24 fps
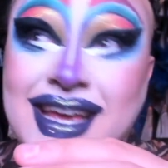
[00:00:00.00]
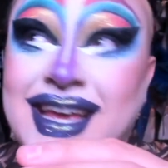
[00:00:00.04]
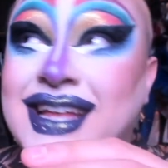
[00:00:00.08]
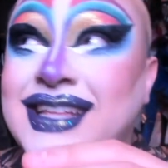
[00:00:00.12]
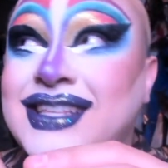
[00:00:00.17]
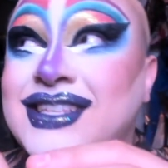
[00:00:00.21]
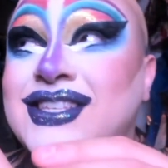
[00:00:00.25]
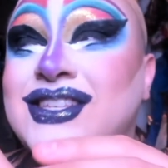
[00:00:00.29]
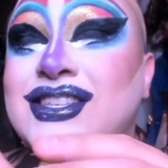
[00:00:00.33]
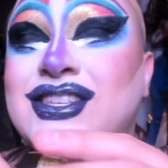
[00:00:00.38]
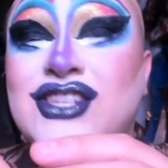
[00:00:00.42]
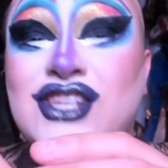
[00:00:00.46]

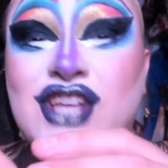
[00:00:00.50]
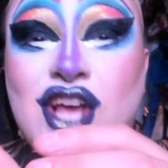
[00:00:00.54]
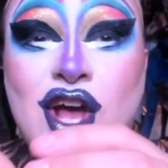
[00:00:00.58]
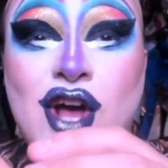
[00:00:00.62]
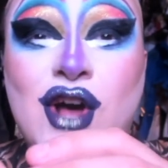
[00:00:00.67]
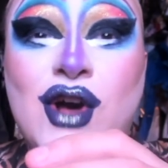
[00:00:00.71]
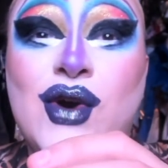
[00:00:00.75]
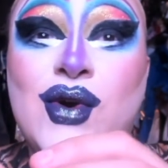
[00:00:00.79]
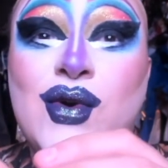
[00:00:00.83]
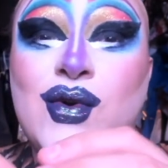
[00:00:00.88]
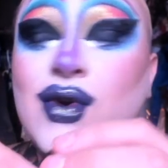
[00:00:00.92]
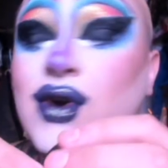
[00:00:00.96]
It's
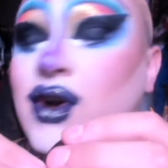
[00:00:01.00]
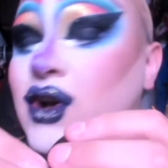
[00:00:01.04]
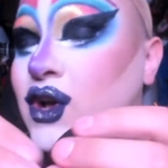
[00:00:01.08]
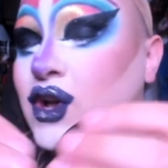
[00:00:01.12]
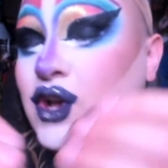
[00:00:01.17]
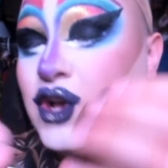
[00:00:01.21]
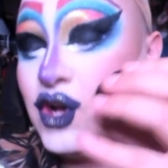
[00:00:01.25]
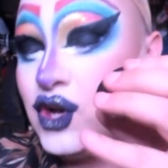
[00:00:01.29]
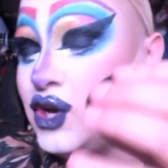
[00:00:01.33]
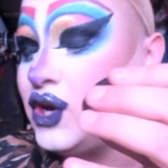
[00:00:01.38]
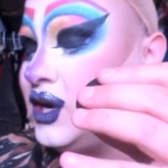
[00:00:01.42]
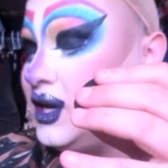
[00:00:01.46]
so
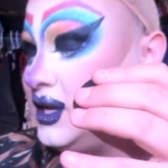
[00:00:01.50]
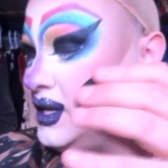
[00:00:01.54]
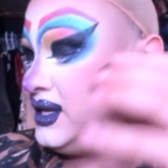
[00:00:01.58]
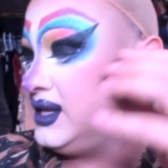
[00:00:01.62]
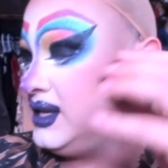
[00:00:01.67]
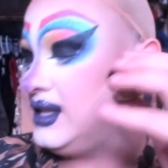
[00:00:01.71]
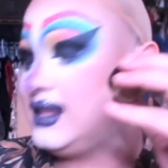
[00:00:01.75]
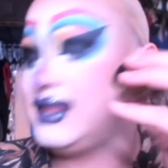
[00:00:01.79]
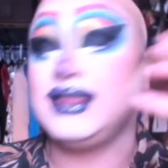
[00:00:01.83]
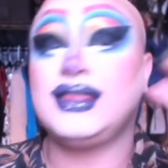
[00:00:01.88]
good.